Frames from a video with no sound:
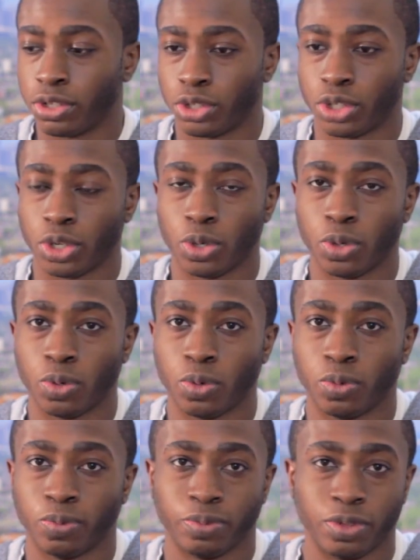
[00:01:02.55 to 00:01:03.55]

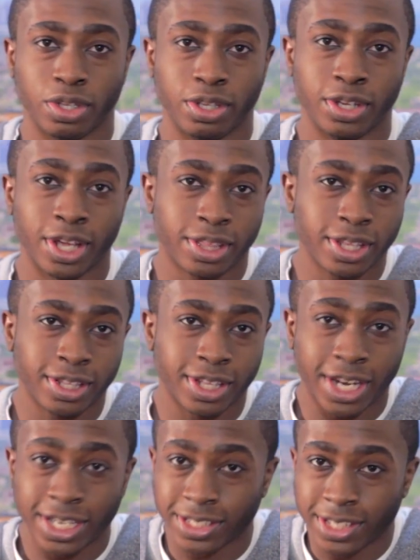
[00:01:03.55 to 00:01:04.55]
So nothing that
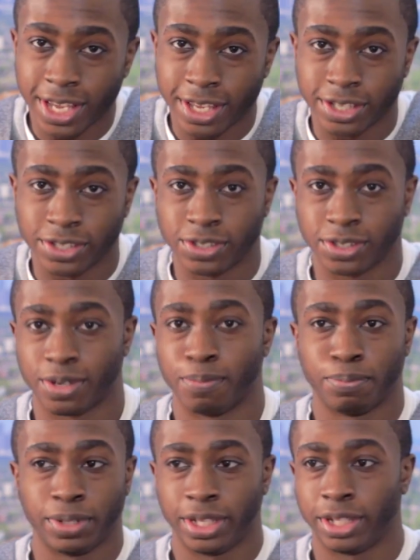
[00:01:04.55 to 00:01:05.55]
I say is
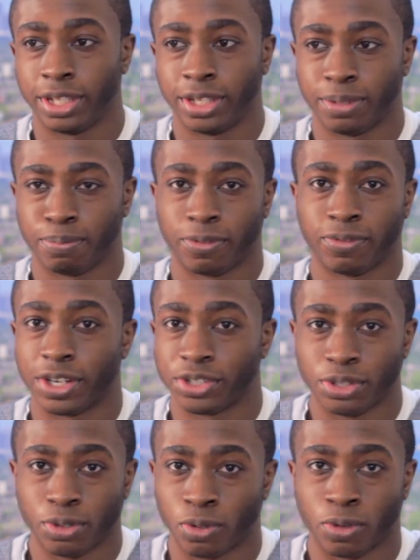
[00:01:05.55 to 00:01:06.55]
completely
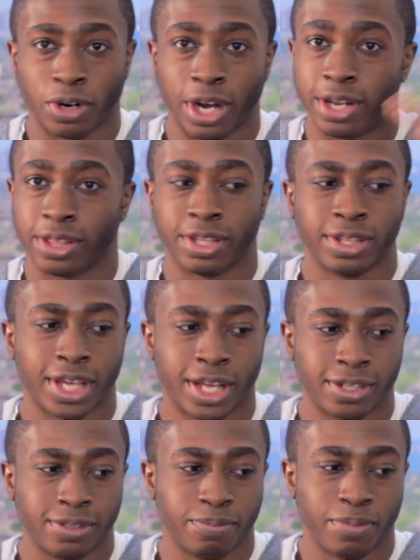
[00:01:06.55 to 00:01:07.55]
professional or anything
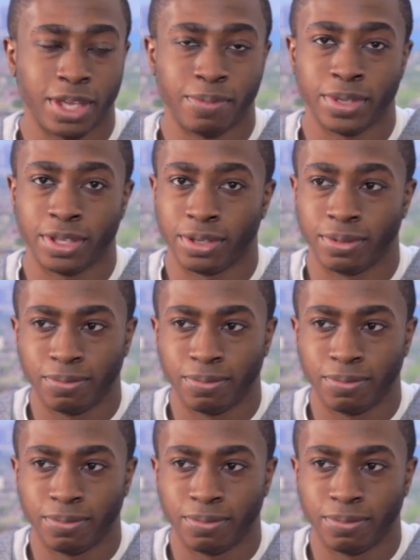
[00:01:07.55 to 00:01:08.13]
that may be,